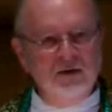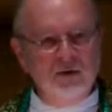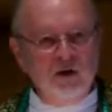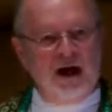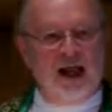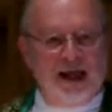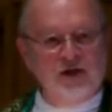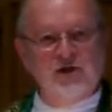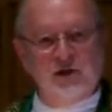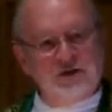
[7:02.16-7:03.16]
where an
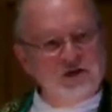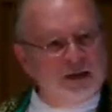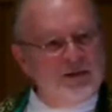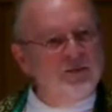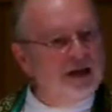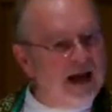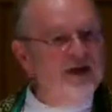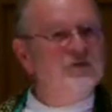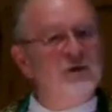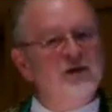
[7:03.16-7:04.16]
angel spent the
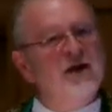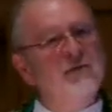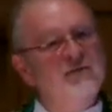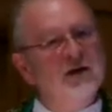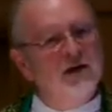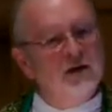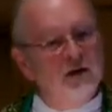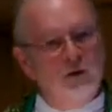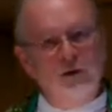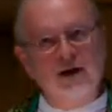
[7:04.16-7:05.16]
night with him,
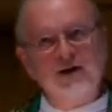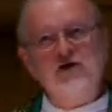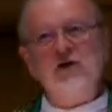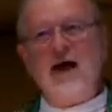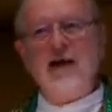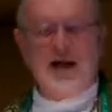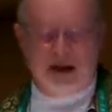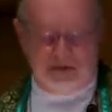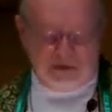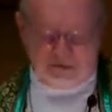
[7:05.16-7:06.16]
holding
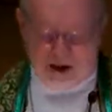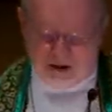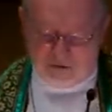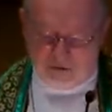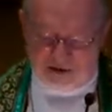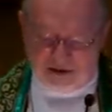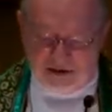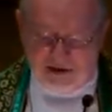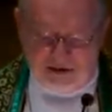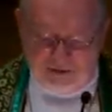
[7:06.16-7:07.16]
shut the mouths
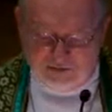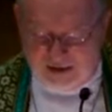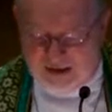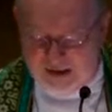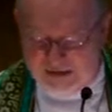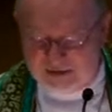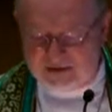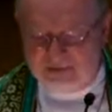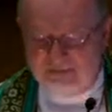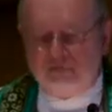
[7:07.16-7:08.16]
of the
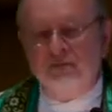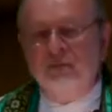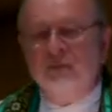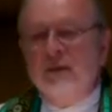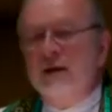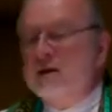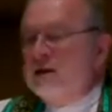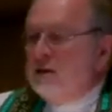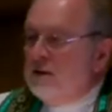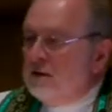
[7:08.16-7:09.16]
lions.
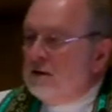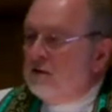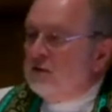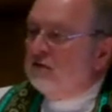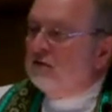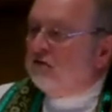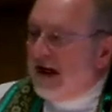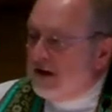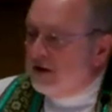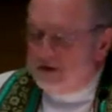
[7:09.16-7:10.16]
Through the
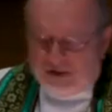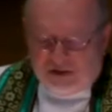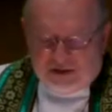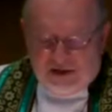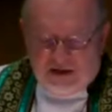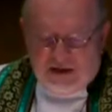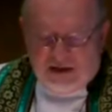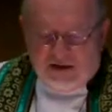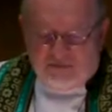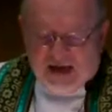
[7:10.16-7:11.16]
fires
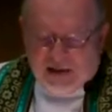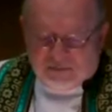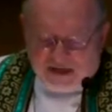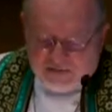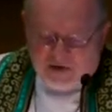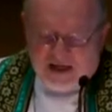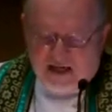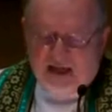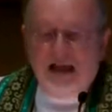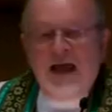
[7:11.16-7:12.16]
of
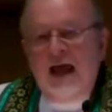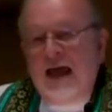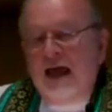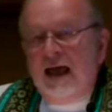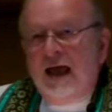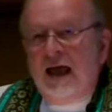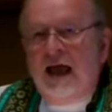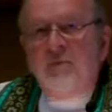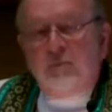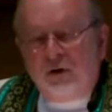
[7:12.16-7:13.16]
captivity
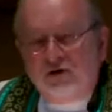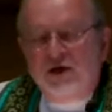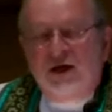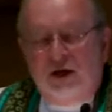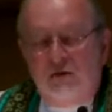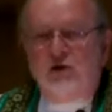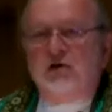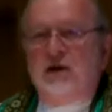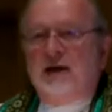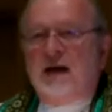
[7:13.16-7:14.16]
and
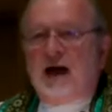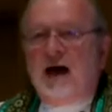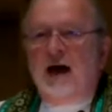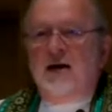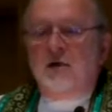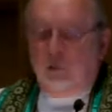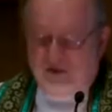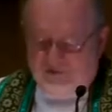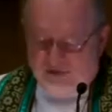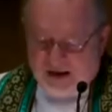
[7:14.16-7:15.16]
persecution, God
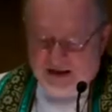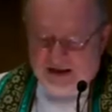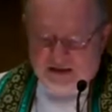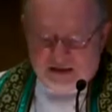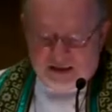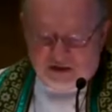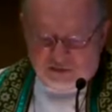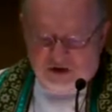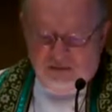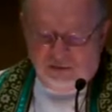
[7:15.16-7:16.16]
refines his
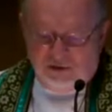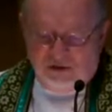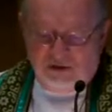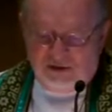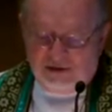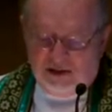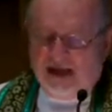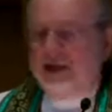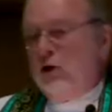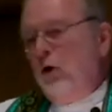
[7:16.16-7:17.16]
people
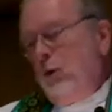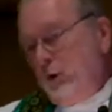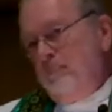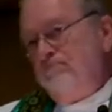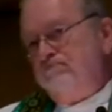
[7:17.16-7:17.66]
like gold.